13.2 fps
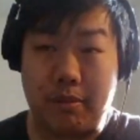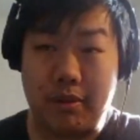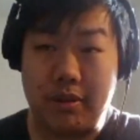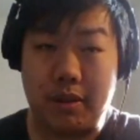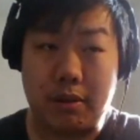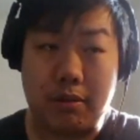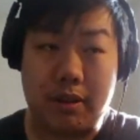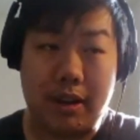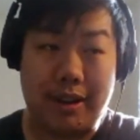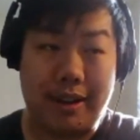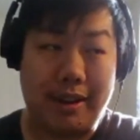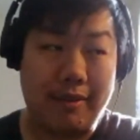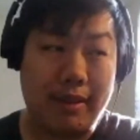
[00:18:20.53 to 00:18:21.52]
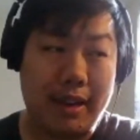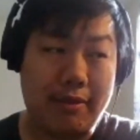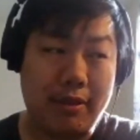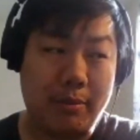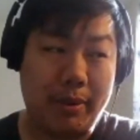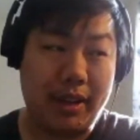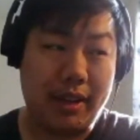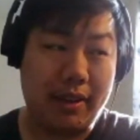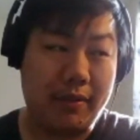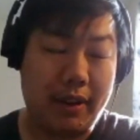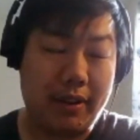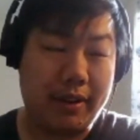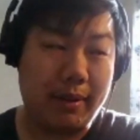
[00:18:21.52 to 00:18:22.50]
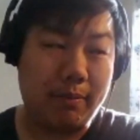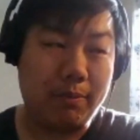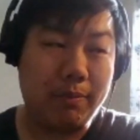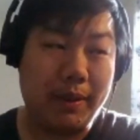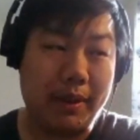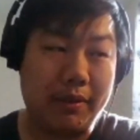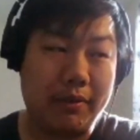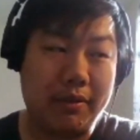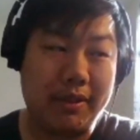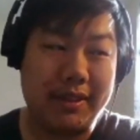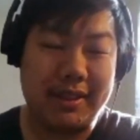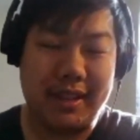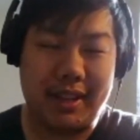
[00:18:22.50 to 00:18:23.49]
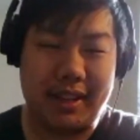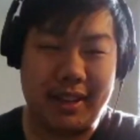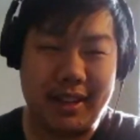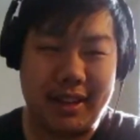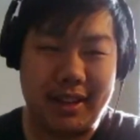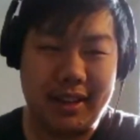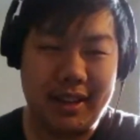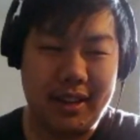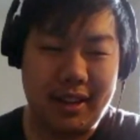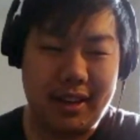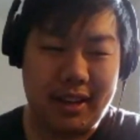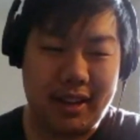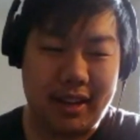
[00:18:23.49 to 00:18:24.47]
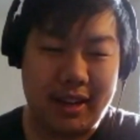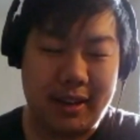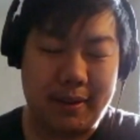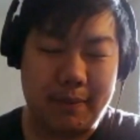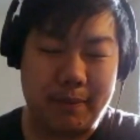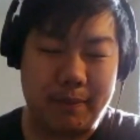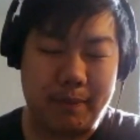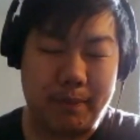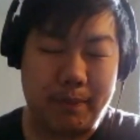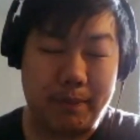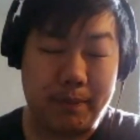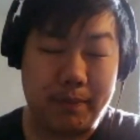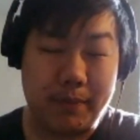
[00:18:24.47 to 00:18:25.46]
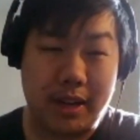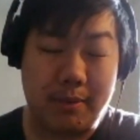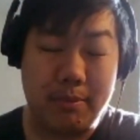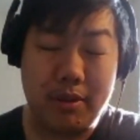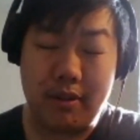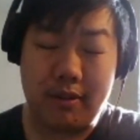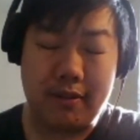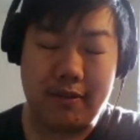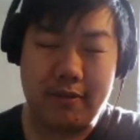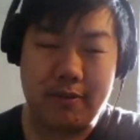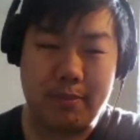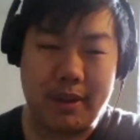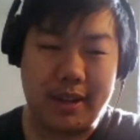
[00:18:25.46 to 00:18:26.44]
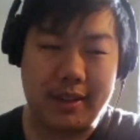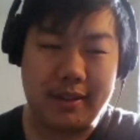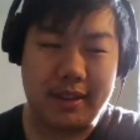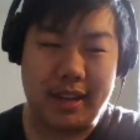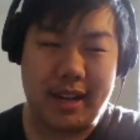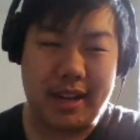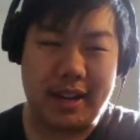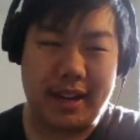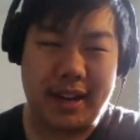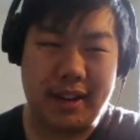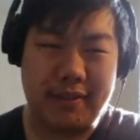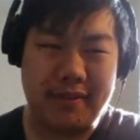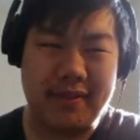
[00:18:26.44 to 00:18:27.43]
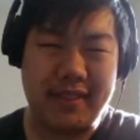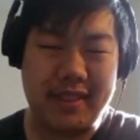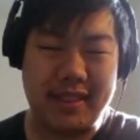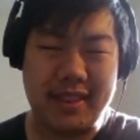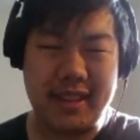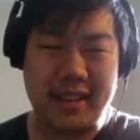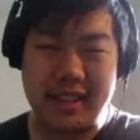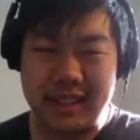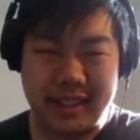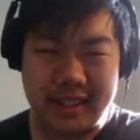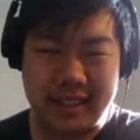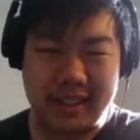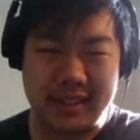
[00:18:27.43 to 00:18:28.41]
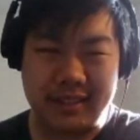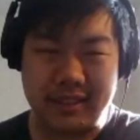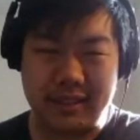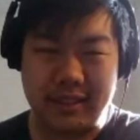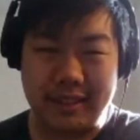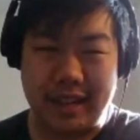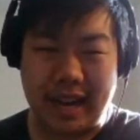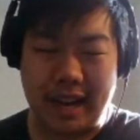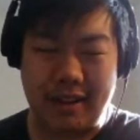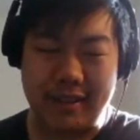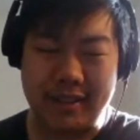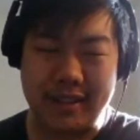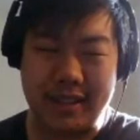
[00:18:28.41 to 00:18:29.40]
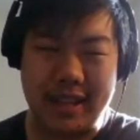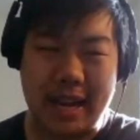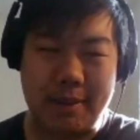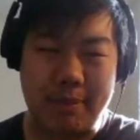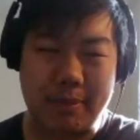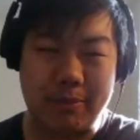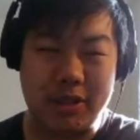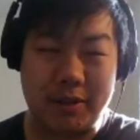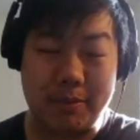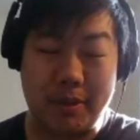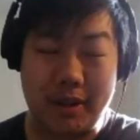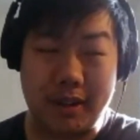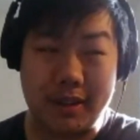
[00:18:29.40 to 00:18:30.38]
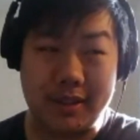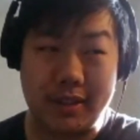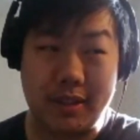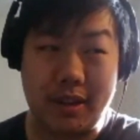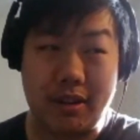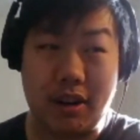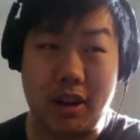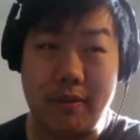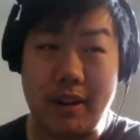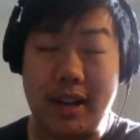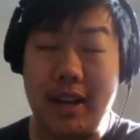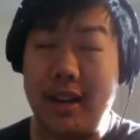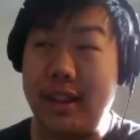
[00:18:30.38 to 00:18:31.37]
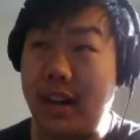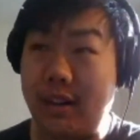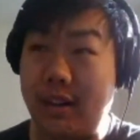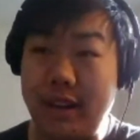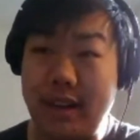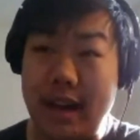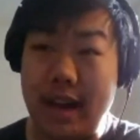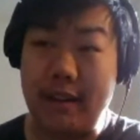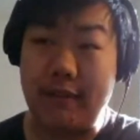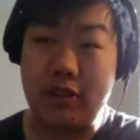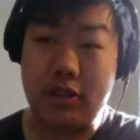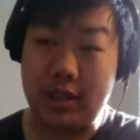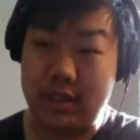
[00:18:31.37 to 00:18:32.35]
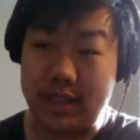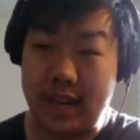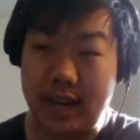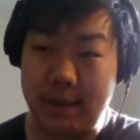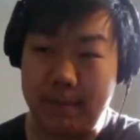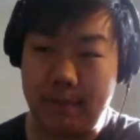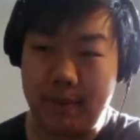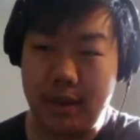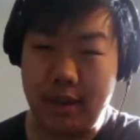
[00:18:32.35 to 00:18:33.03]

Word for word: were to acquire Hound, that would be a very interesting uh, um, a move, but uh, I don't think Hound is in that sort of market, since they're already, they already have Shazam,